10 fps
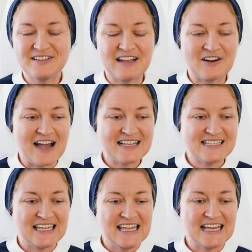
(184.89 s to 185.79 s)
to the cross,
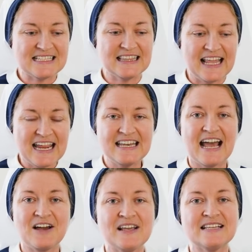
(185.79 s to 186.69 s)
he has laid
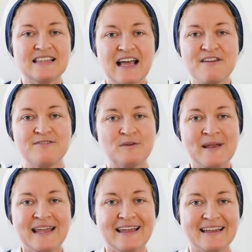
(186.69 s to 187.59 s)
down his life for
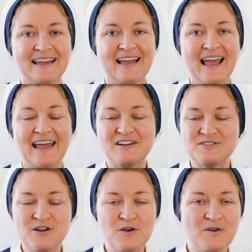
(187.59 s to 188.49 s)
me. And
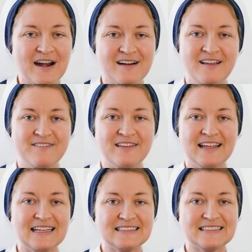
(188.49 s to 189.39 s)
there's no greater love than
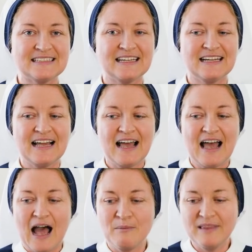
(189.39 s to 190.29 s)
this.
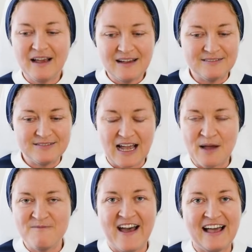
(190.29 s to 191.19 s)
I'm loved.
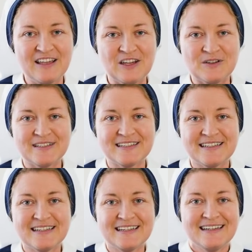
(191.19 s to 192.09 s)
I'm valued.
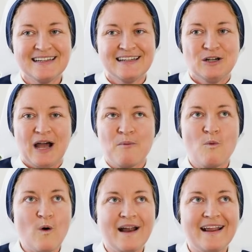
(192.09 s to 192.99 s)

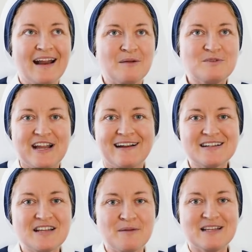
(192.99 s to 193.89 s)
I'm wanted. I'm
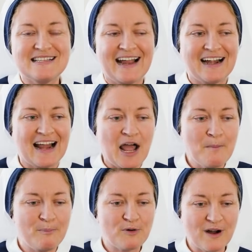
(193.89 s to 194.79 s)
cherished. I'm desired.
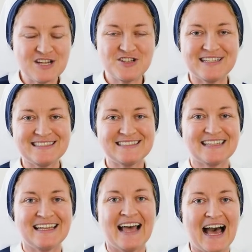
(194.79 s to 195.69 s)
I'm precious
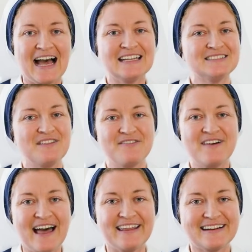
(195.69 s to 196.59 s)
in the eyes of the
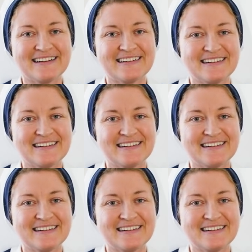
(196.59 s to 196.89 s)
Father.